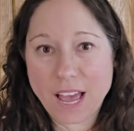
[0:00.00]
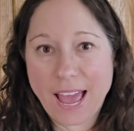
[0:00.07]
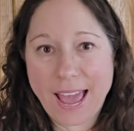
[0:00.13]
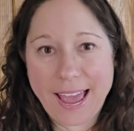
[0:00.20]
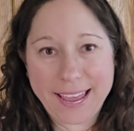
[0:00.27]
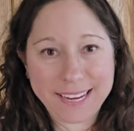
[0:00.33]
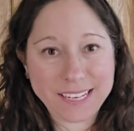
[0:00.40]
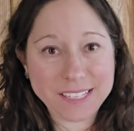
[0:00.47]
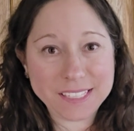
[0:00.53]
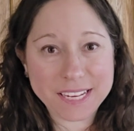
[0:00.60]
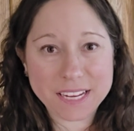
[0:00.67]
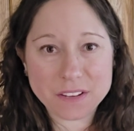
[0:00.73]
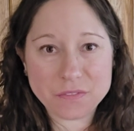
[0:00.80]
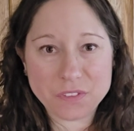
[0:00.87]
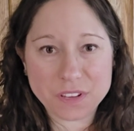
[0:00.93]
any
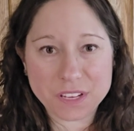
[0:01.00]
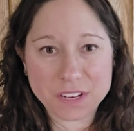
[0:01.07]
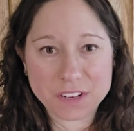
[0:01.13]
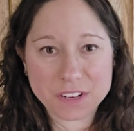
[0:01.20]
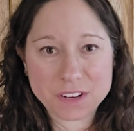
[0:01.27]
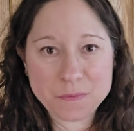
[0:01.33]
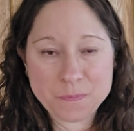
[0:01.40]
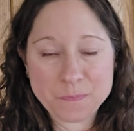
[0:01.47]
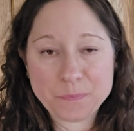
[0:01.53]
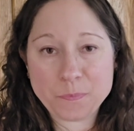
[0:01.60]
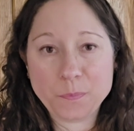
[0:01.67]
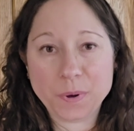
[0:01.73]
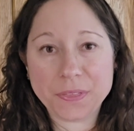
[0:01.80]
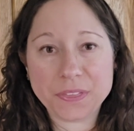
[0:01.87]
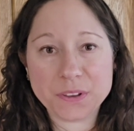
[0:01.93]
day of the year,
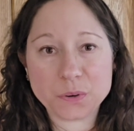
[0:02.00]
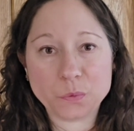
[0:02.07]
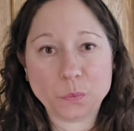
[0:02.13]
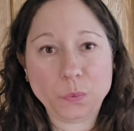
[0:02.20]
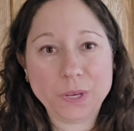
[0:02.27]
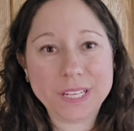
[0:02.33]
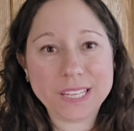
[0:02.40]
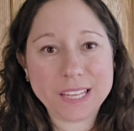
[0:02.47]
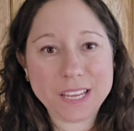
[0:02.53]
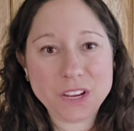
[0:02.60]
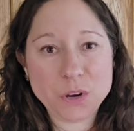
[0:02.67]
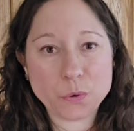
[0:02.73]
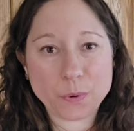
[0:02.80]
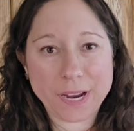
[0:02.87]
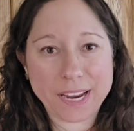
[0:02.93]
but they're really
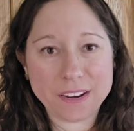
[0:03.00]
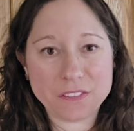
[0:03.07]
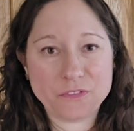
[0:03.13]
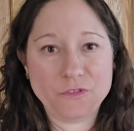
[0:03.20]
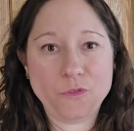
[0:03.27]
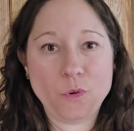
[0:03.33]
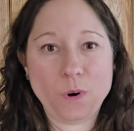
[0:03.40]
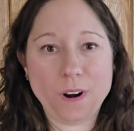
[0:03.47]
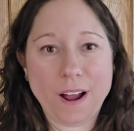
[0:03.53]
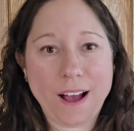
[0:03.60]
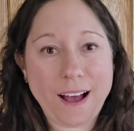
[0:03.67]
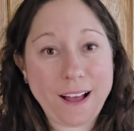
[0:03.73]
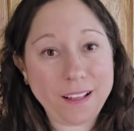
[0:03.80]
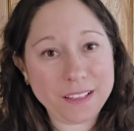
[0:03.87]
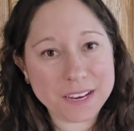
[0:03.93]
great for a
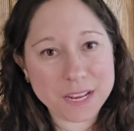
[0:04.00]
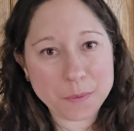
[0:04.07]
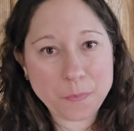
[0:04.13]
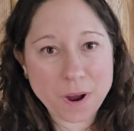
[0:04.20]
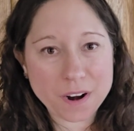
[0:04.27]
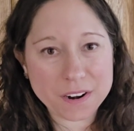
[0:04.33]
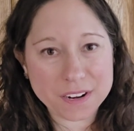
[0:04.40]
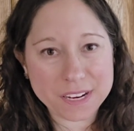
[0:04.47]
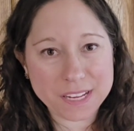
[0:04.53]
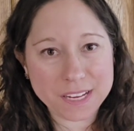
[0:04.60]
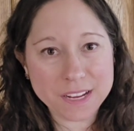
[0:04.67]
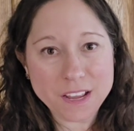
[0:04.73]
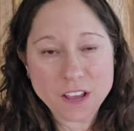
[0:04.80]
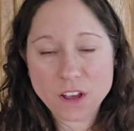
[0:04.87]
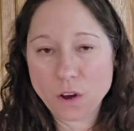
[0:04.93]
holiday
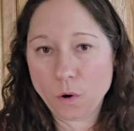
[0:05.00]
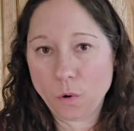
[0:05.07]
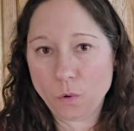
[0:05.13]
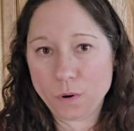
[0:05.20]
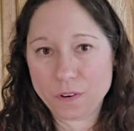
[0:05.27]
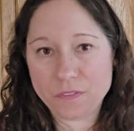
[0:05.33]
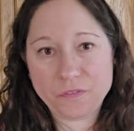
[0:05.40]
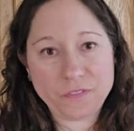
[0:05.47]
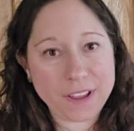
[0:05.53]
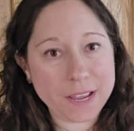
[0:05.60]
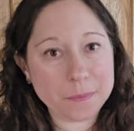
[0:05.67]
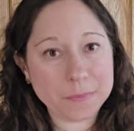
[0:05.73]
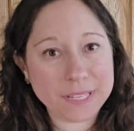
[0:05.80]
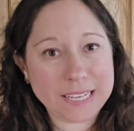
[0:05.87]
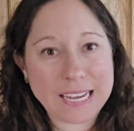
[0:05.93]
party or
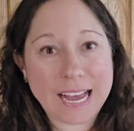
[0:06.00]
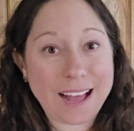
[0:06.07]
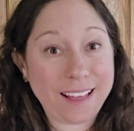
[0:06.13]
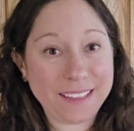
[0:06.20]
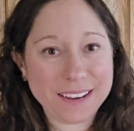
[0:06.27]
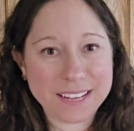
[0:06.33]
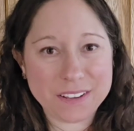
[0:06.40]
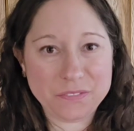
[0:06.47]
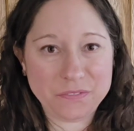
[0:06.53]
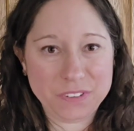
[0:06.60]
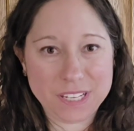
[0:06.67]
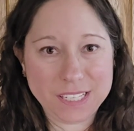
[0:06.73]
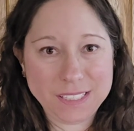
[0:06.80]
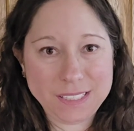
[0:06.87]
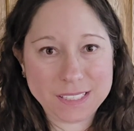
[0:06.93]
family holiday
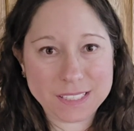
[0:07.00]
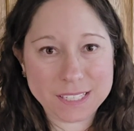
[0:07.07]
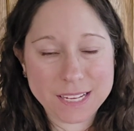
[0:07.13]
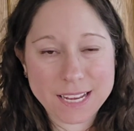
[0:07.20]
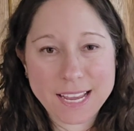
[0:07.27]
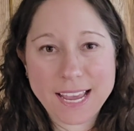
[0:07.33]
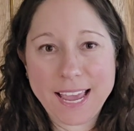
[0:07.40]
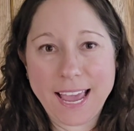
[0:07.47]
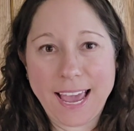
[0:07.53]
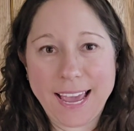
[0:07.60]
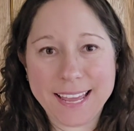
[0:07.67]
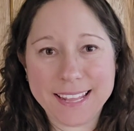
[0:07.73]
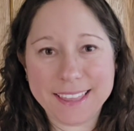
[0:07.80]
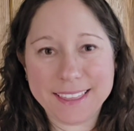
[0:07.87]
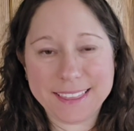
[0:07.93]
feast,
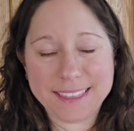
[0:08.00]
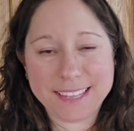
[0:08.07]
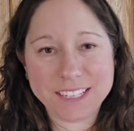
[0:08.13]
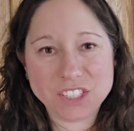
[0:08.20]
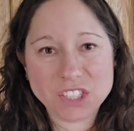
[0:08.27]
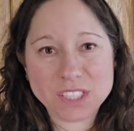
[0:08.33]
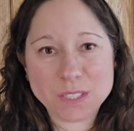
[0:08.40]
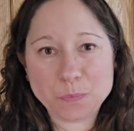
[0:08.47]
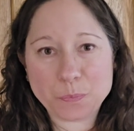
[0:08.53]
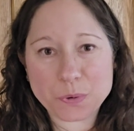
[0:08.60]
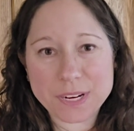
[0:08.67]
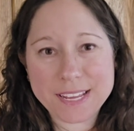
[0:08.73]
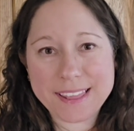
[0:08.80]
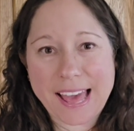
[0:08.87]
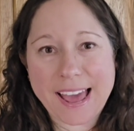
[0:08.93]
and they just
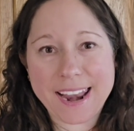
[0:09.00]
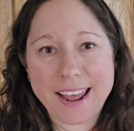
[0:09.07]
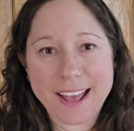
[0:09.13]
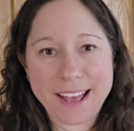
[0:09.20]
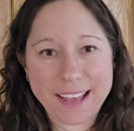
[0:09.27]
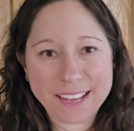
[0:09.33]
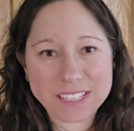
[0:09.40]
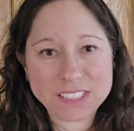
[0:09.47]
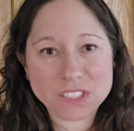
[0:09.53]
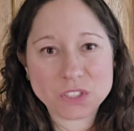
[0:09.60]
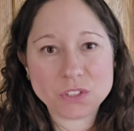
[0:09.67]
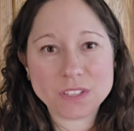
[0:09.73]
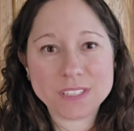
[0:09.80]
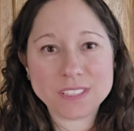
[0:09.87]
bring that extra